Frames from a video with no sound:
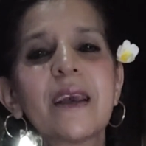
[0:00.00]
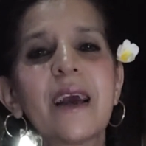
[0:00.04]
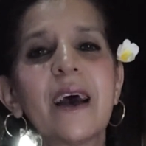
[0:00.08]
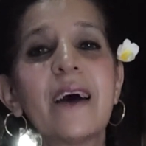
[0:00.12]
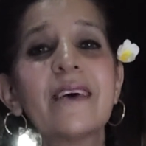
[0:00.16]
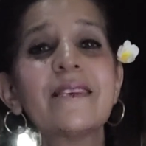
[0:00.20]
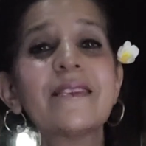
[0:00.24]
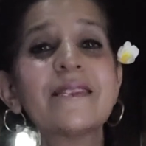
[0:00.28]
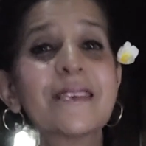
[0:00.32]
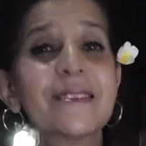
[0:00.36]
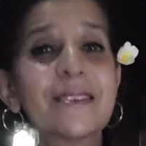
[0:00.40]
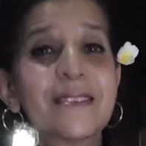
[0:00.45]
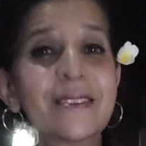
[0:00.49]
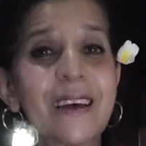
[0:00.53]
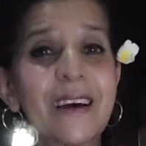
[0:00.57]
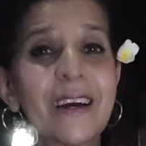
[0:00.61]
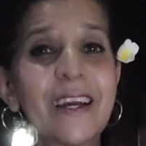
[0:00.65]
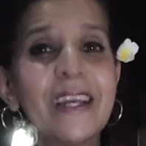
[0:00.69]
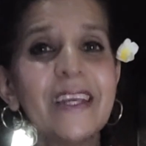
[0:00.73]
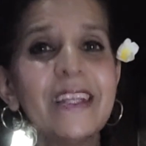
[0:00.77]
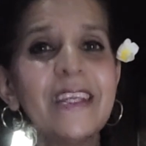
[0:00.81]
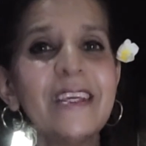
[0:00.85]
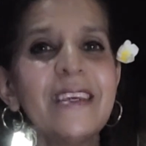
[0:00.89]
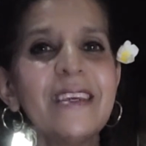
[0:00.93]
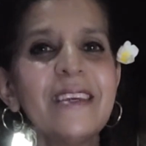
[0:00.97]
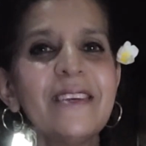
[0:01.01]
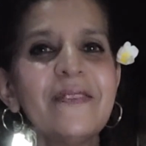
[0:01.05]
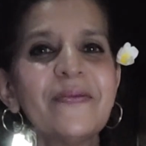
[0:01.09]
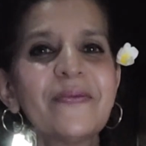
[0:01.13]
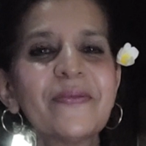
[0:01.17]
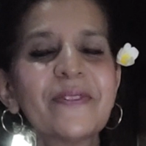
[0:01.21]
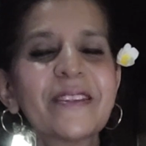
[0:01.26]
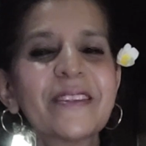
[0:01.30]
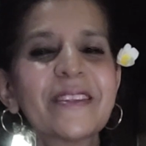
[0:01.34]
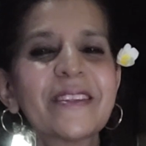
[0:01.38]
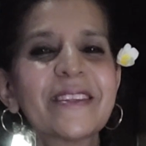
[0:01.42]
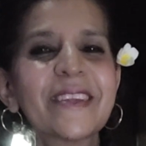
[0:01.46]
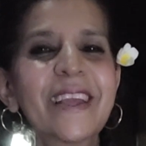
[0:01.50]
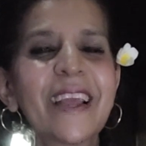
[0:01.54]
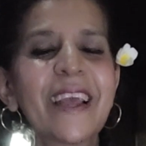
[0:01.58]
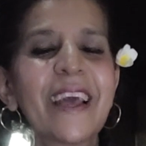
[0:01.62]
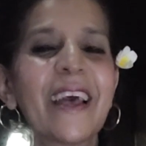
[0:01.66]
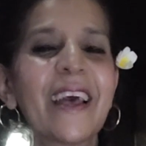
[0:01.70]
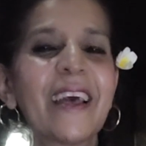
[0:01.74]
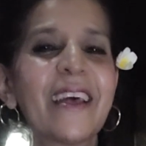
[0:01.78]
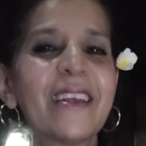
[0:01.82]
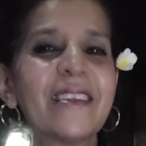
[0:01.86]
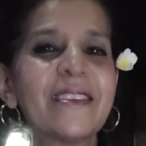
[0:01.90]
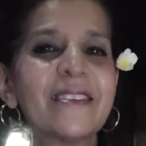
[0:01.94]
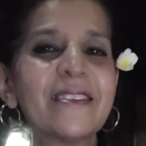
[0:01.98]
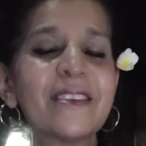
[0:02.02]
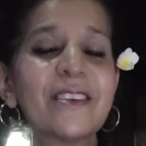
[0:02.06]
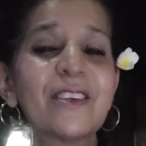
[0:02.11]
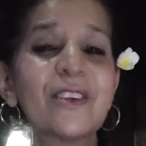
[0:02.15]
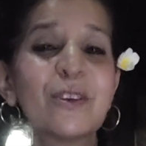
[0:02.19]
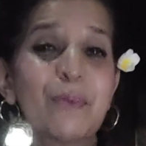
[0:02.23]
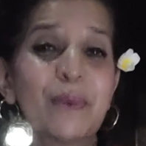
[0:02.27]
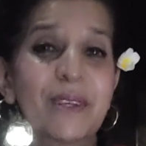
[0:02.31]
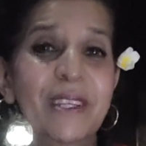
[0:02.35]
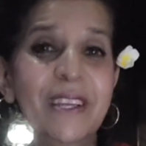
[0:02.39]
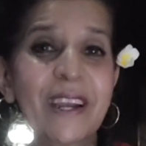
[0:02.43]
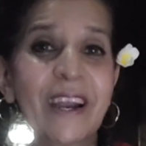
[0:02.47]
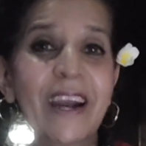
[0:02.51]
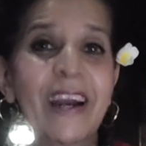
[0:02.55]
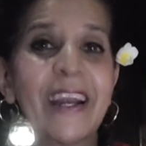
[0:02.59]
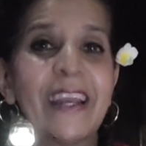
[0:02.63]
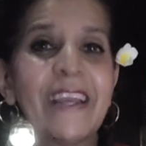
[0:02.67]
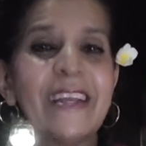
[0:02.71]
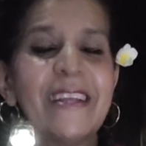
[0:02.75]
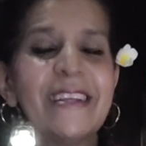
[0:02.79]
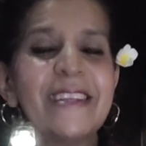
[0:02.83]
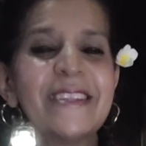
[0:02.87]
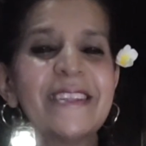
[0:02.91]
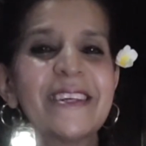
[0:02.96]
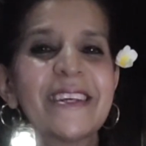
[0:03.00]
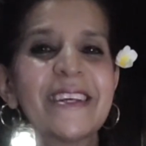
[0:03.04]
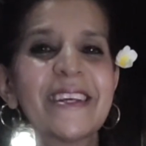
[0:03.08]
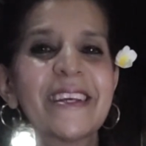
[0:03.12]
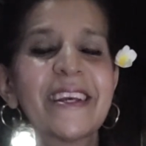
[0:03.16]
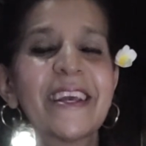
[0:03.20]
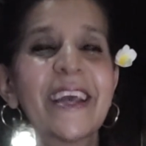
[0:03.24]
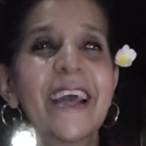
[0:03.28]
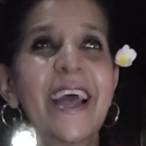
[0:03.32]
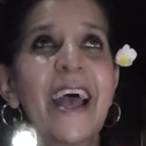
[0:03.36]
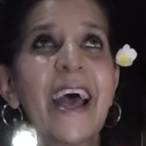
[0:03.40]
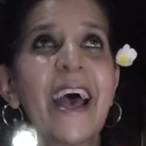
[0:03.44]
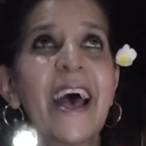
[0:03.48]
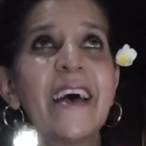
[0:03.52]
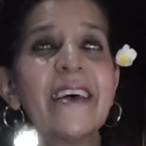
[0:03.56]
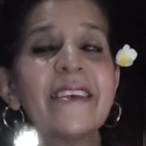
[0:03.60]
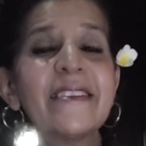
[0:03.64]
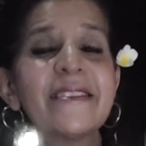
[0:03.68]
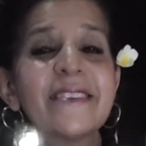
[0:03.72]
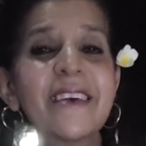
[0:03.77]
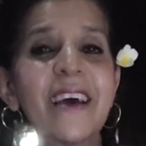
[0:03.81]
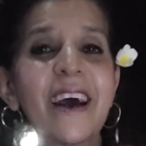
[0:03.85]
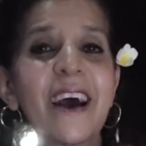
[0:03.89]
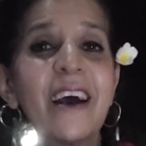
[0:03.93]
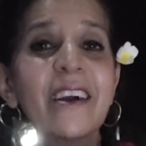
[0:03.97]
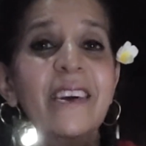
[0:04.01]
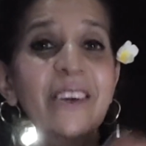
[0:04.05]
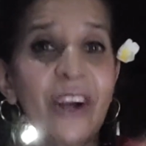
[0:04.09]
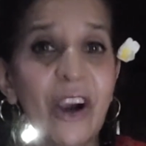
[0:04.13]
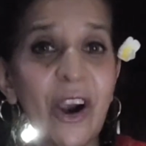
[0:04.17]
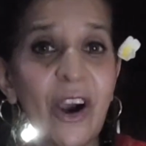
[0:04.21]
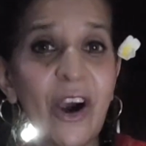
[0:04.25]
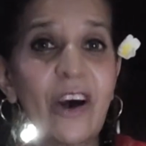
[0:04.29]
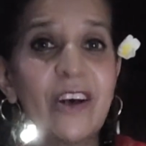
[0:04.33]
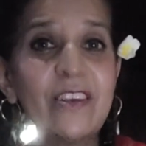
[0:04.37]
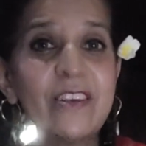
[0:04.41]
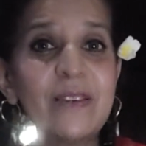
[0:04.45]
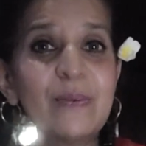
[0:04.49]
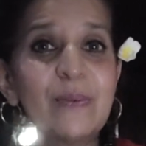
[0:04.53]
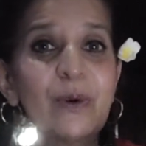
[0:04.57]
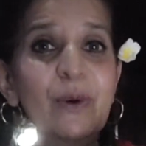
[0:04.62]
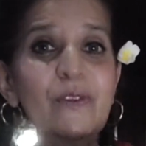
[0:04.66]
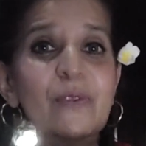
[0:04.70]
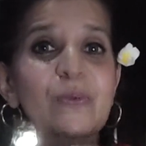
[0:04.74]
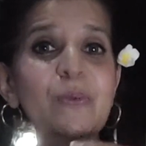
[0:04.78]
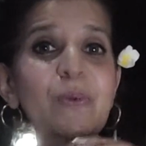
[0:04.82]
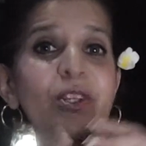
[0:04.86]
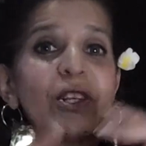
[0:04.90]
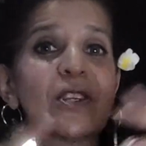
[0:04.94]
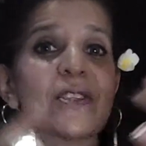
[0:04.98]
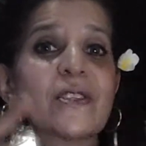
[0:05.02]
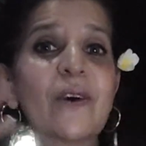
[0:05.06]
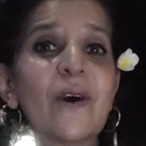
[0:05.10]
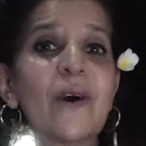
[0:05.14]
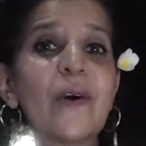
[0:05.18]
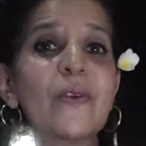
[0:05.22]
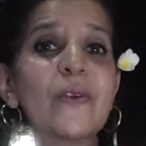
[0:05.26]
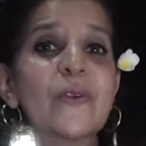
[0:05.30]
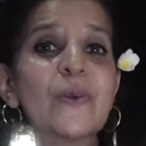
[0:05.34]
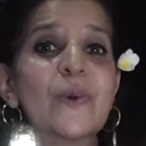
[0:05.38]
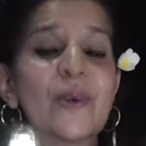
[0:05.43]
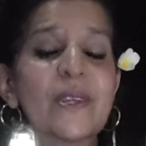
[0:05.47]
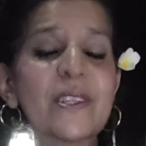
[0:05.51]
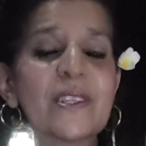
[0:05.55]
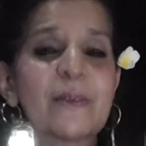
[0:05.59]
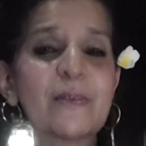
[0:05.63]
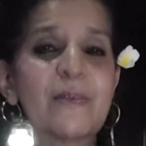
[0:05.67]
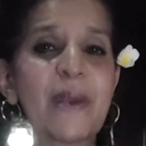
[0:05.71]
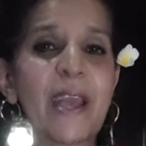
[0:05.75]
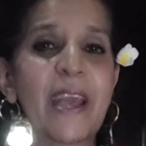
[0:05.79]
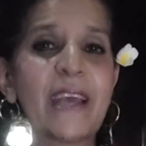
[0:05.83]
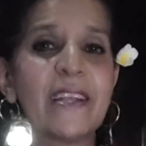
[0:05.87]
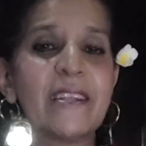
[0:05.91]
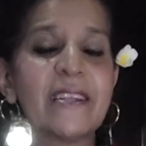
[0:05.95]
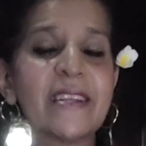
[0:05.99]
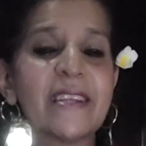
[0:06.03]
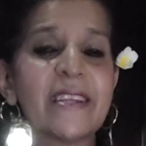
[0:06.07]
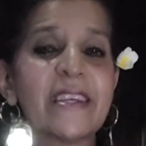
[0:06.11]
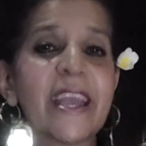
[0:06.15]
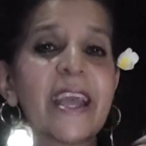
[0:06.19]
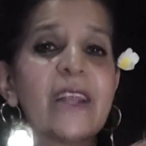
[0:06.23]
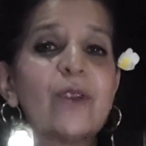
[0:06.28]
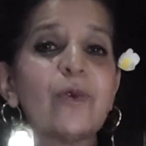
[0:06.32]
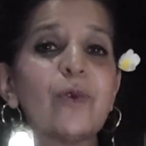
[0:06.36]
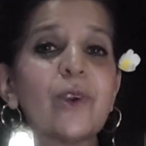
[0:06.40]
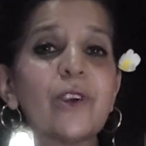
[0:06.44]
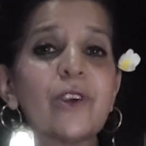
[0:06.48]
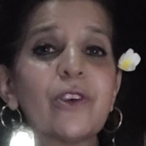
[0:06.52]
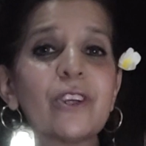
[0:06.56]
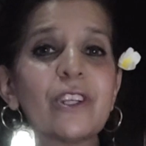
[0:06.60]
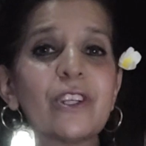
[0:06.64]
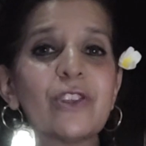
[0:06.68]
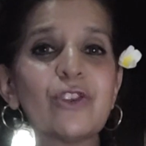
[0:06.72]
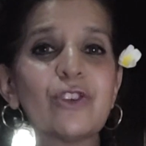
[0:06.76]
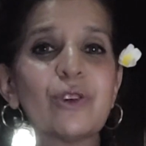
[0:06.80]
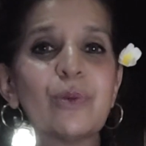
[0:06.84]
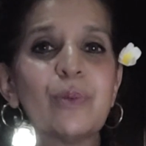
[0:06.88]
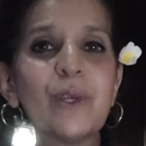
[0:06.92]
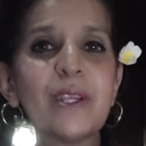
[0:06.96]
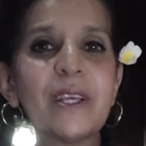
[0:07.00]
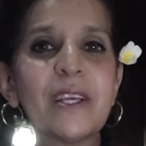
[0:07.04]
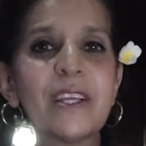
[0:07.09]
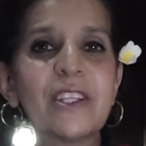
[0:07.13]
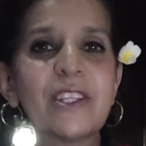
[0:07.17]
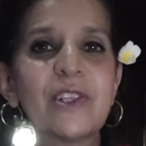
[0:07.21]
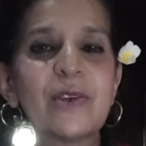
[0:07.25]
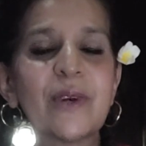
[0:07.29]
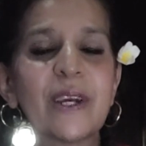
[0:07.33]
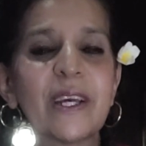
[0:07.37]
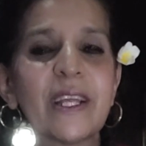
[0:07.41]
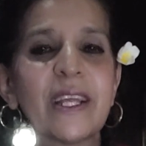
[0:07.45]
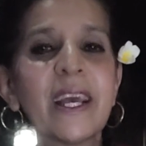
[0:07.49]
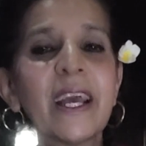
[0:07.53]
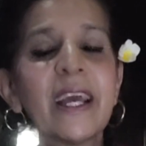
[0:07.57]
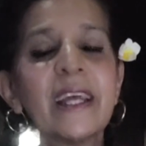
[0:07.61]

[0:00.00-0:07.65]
a society, as humankind, as a cosmos, which is also expanding, and we're contributing to it.